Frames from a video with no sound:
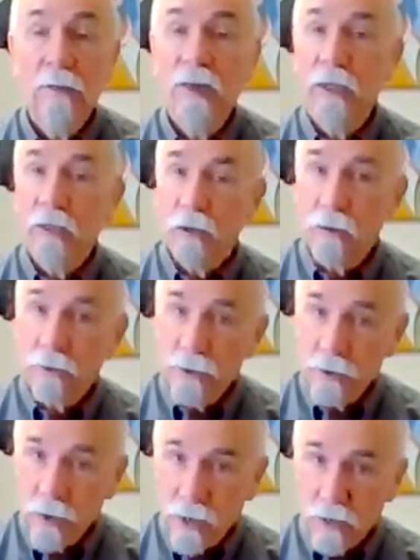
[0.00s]
depending on
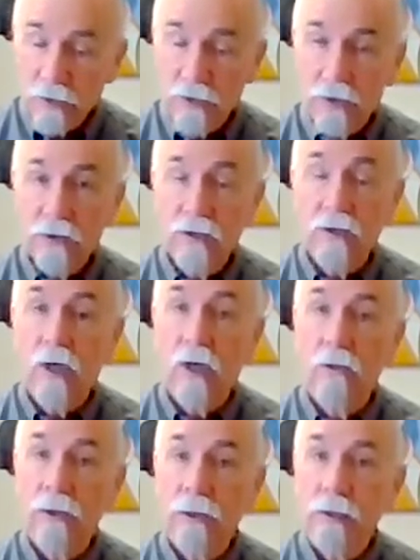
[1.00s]
who you talk to,
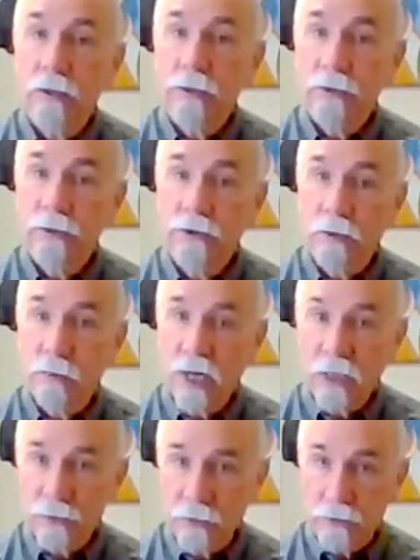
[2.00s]
called Shi
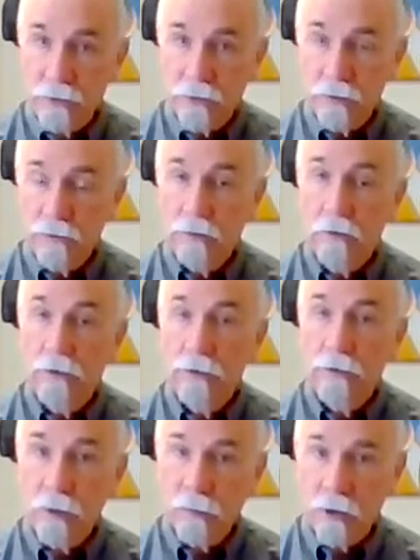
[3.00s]
Ba Shi,
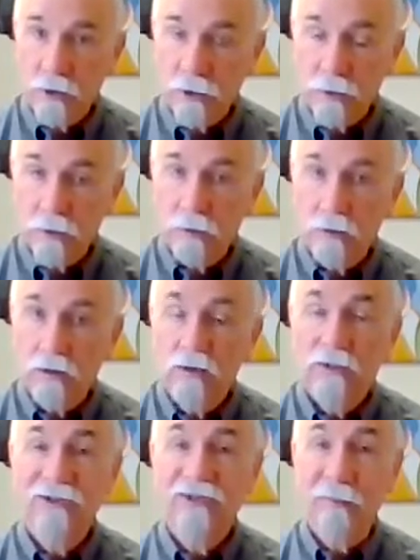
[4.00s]
Shi Ba Shi,
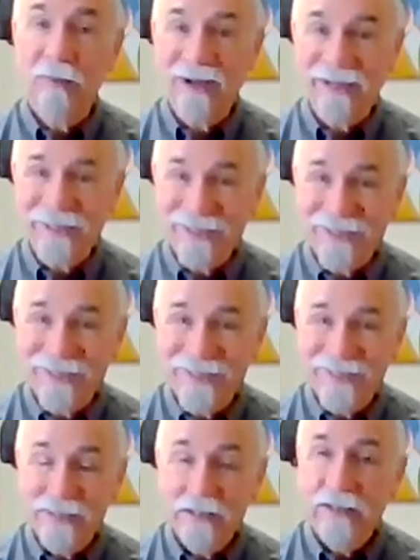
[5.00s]
Shi Ba
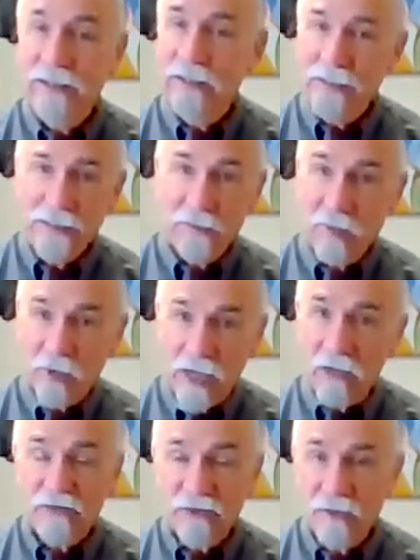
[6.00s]
Shi. It's
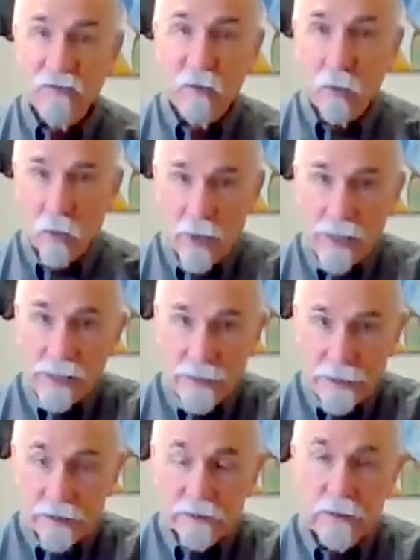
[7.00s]
pronounced different
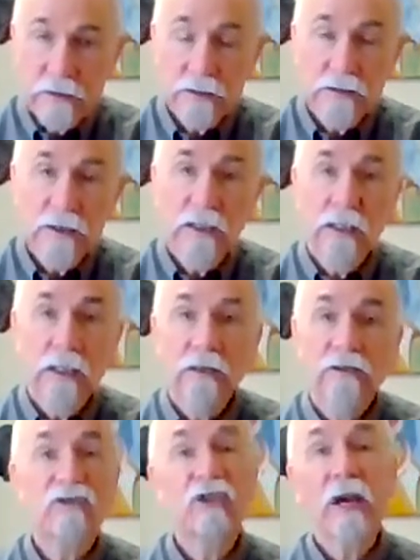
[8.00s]
ways.
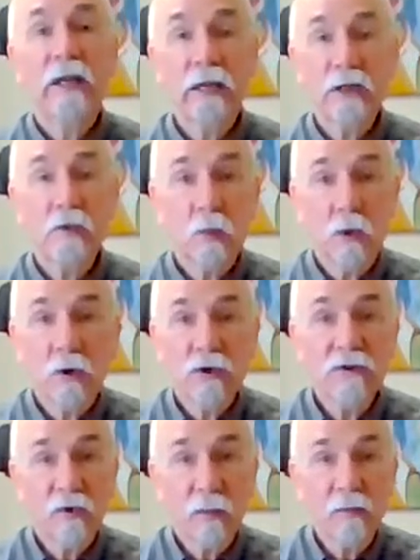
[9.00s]
It's Chinese
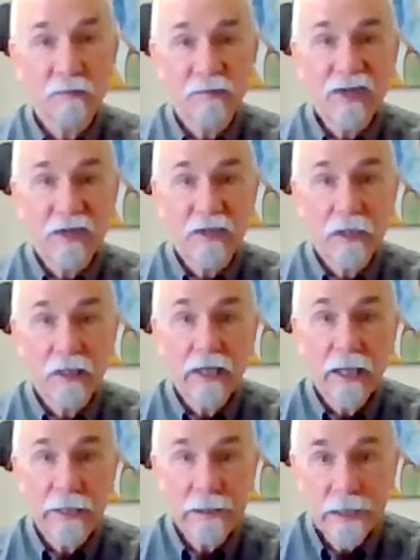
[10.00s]
words for
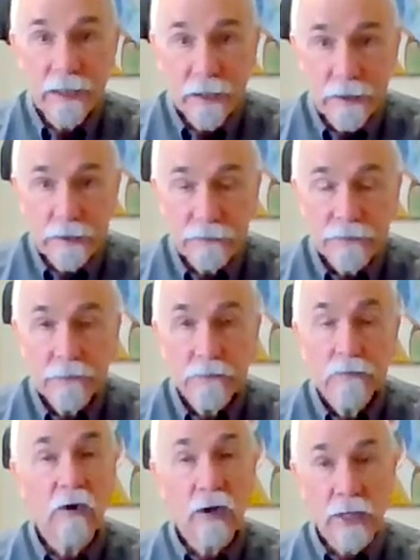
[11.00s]
basically 18.
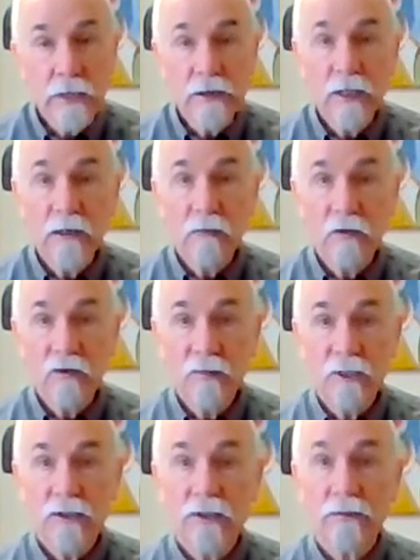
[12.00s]
There are 18
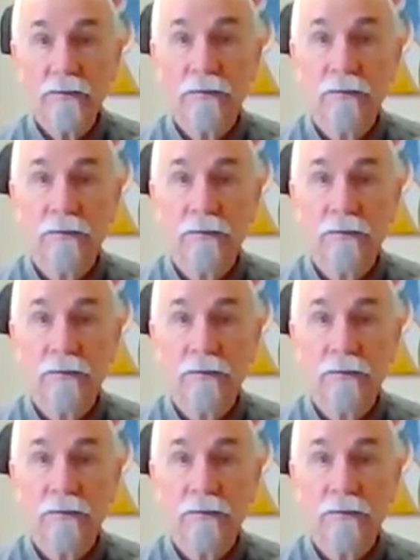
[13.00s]
movements.